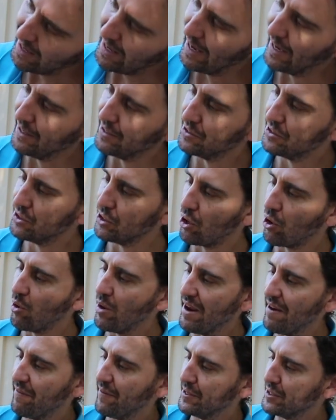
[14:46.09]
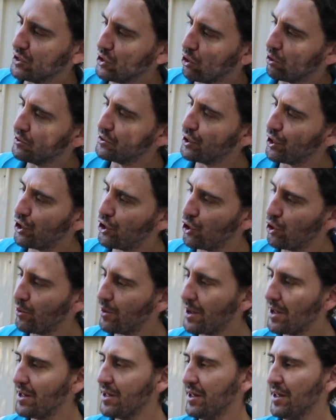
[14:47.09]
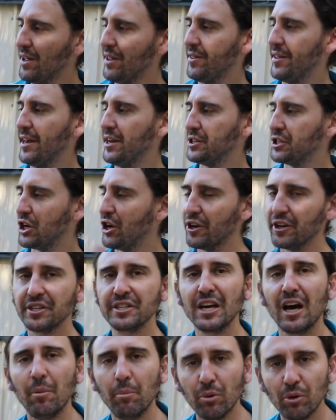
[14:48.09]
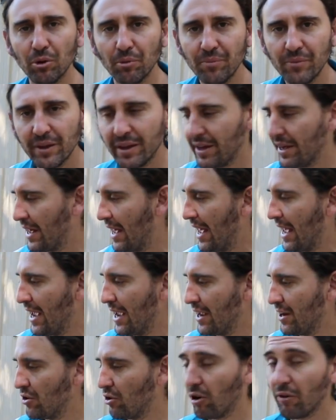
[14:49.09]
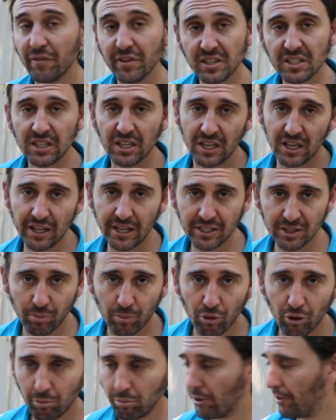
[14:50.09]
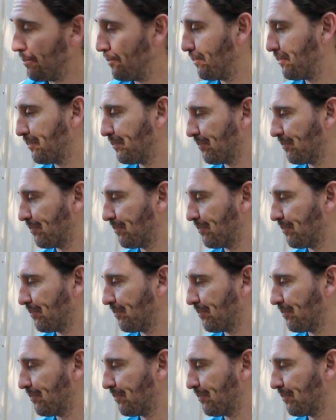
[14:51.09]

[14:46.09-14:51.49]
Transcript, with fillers: and so if it's not secure then it's going to tumble and obviously that's a problem